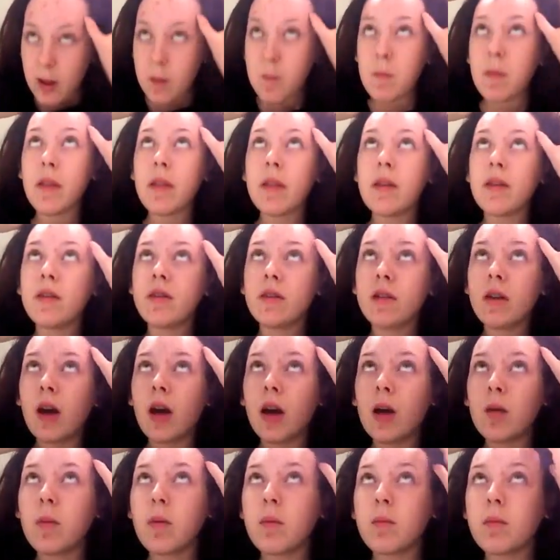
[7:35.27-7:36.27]
but this
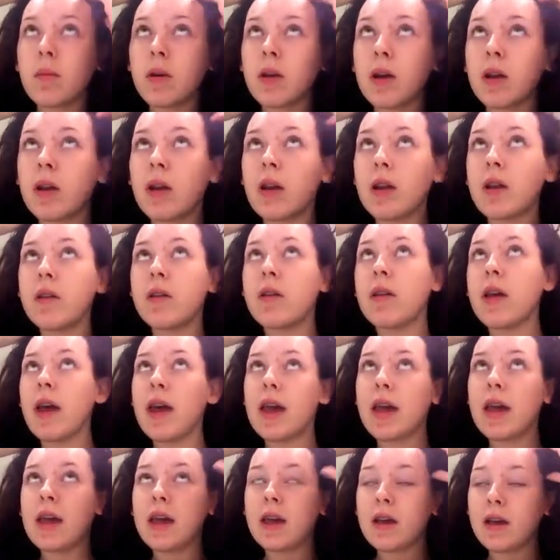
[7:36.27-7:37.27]
time I'm going to
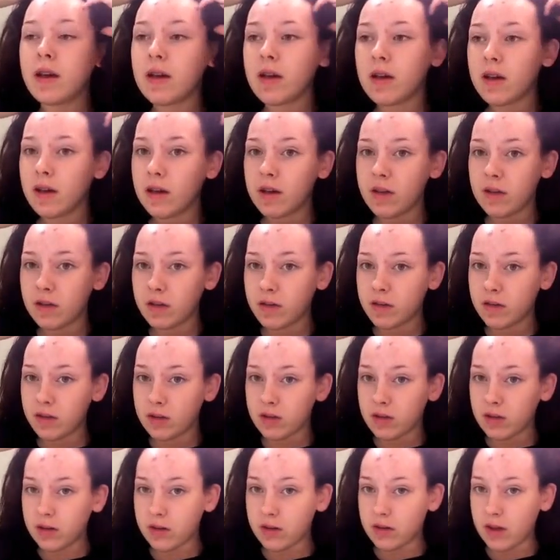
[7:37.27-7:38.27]
take a
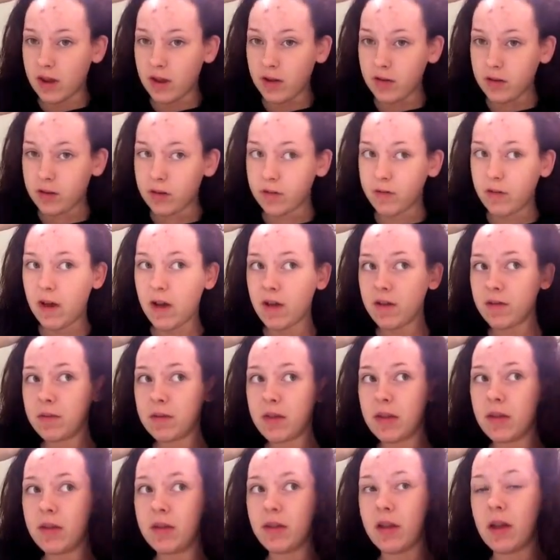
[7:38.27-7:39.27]
section of hair from
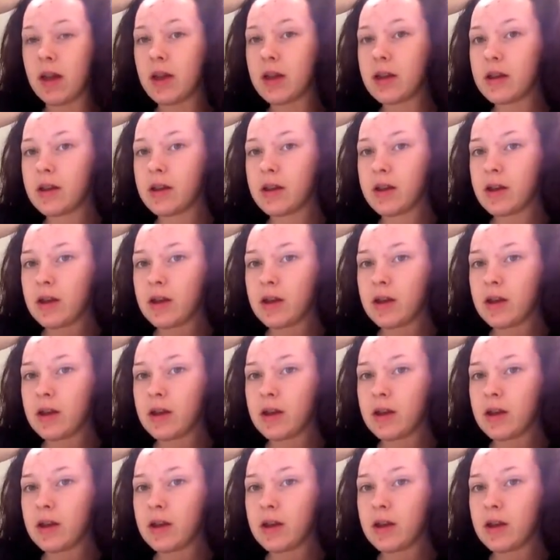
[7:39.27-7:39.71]
this side.